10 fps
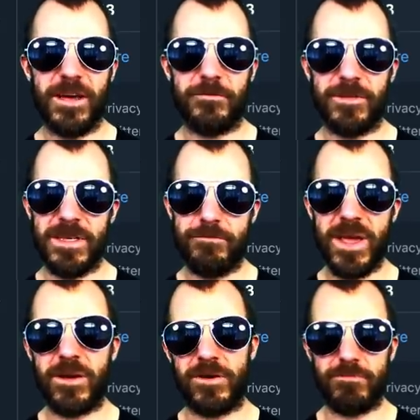the
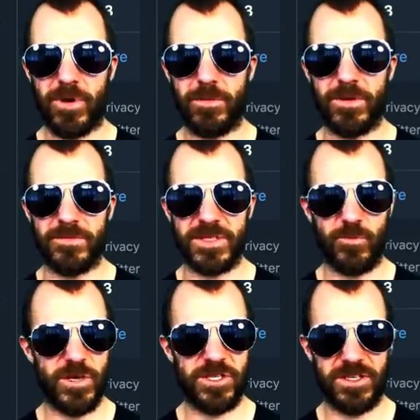bigger problems,
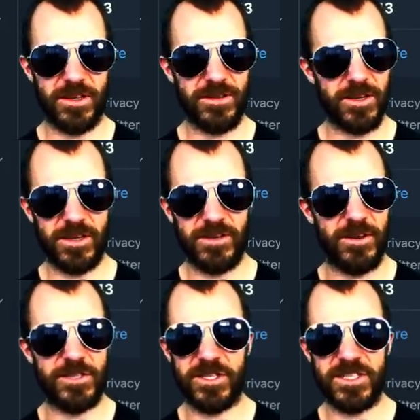which Yann
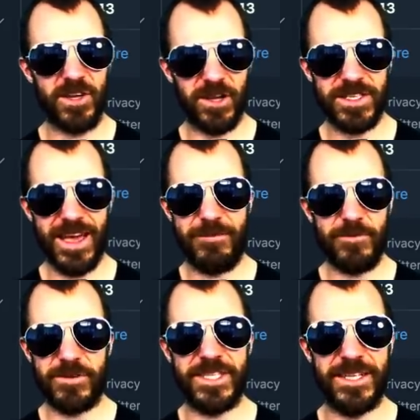LeCun does not
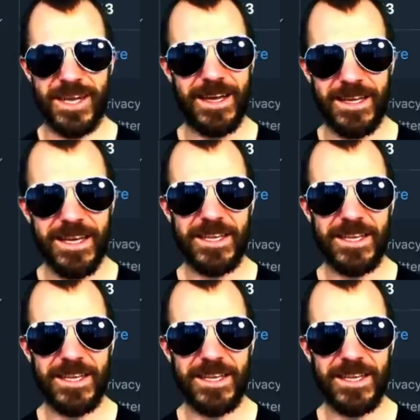ever deny.